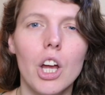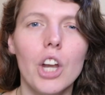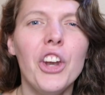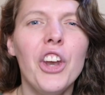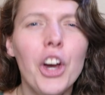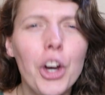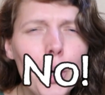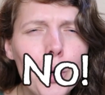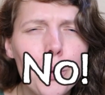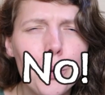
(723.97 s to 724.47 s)

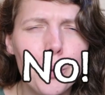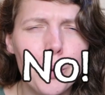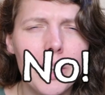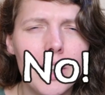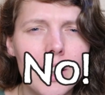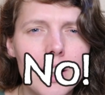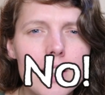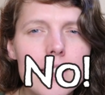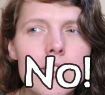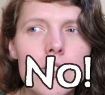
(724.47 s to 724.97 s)
No,
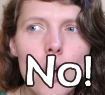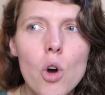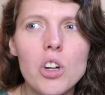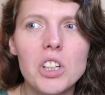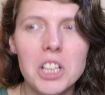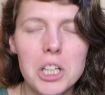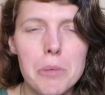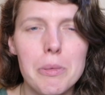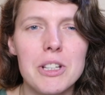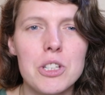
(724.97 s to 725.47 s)
he's
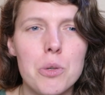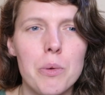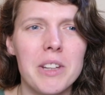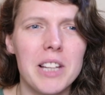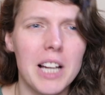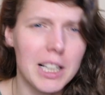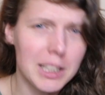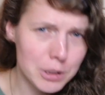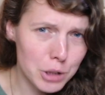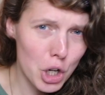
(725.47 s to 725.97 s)
not going to be doing
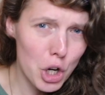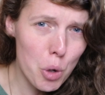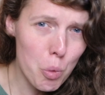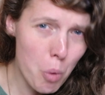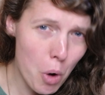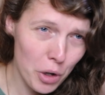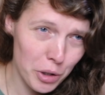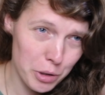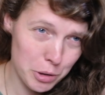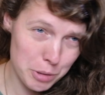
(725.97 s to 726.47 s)
that. He's going to
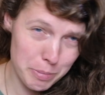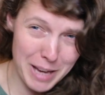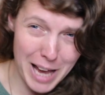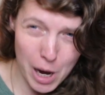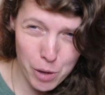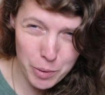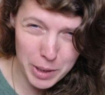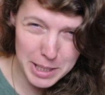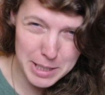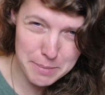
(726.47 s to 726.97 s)
want to be
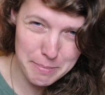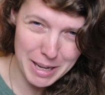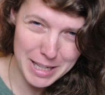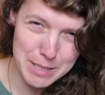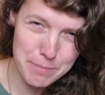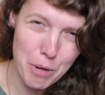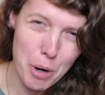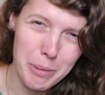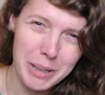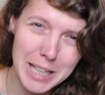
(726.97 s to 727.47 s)
out and his mates
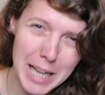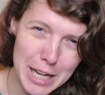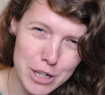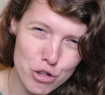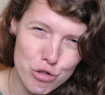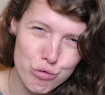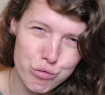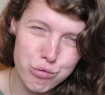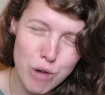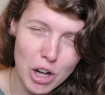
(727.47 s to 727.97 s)
probably getting
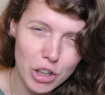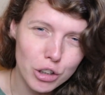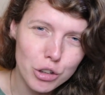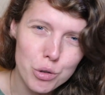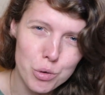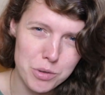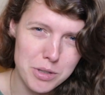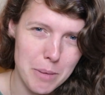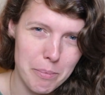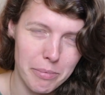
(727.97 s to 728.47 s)
drunk
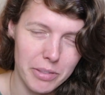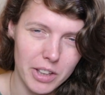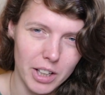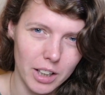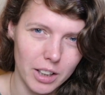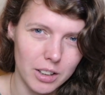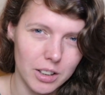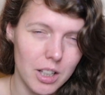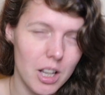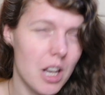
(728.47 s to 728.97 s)
or
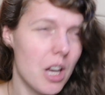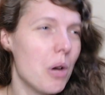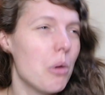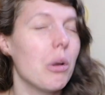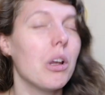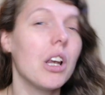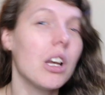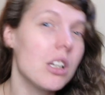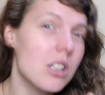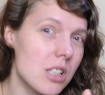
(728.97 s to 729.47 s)
something.
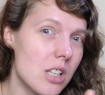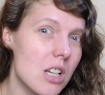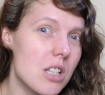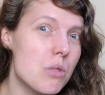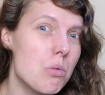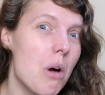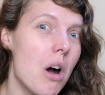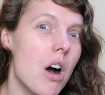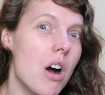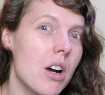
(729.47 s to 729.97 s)
Well, at least
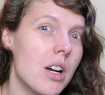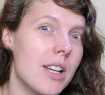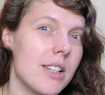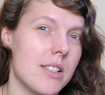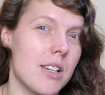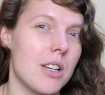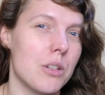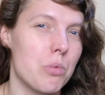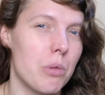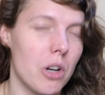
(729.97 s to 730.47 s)
that's what I
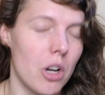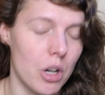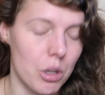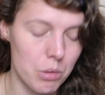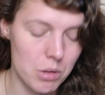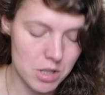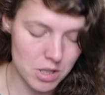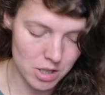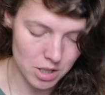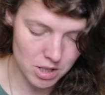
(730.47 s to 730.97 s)
did when I
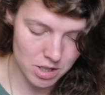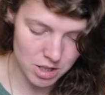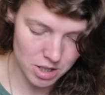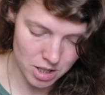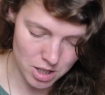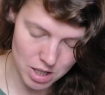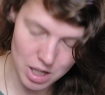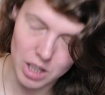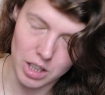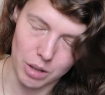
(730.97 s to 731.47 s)
was
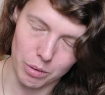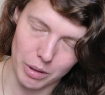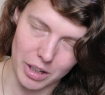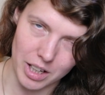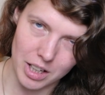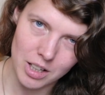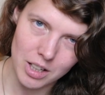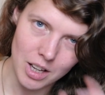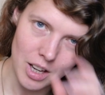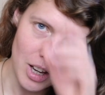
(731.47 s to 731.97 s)
16
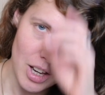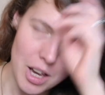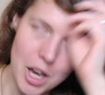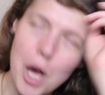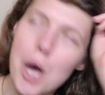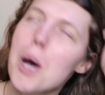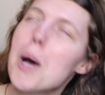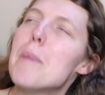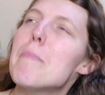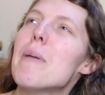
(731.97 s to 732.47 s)
anyway.
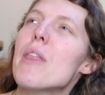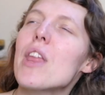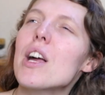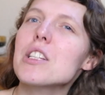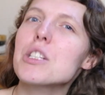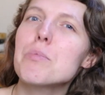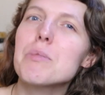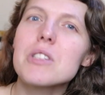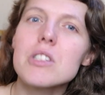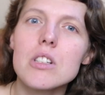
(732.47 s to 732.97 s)
But
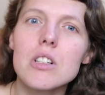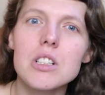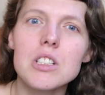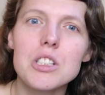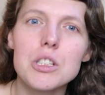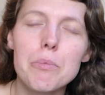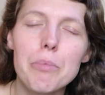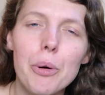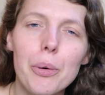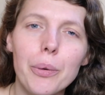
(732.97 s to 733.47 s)
that's
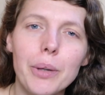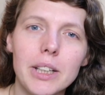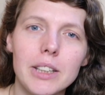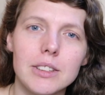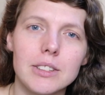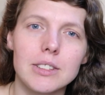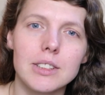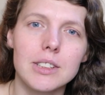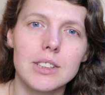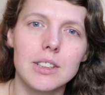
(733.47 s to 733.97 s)
besides the
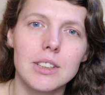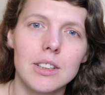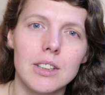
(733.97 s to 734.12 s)
point.